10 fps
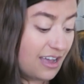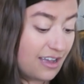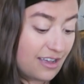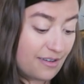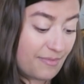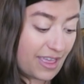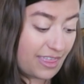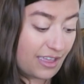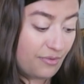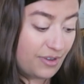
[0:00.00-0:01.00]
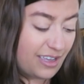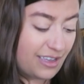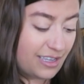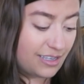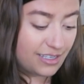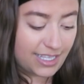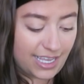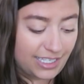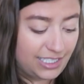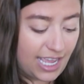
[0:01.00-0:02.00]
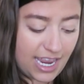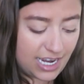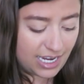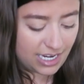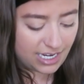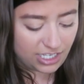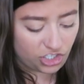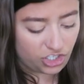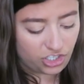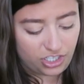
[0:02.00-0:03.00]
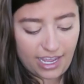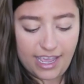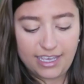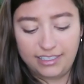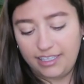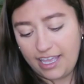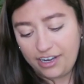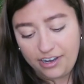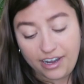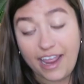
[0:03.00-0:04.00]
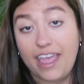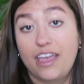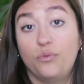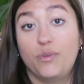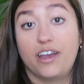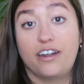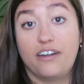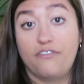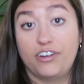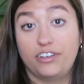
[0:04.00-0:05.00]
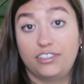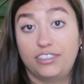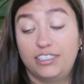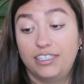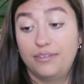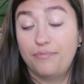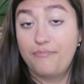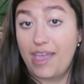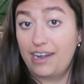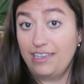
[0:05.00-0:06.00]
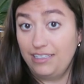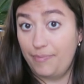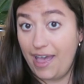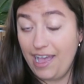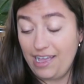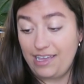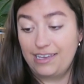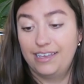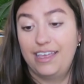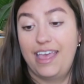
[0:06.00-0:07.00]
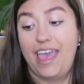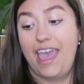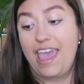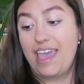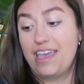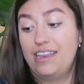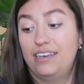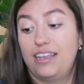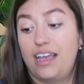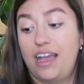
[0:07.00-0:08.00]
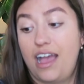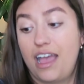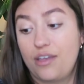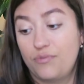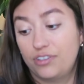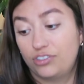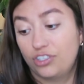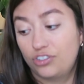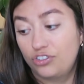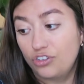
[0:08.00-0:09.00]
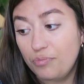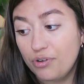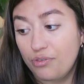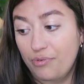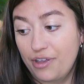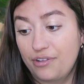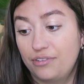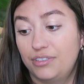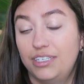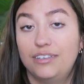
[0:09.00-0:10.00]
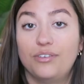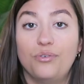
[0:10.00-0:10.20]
um, I think it was like ten-ish days later, and we got our first betas back. And I was super thrilled.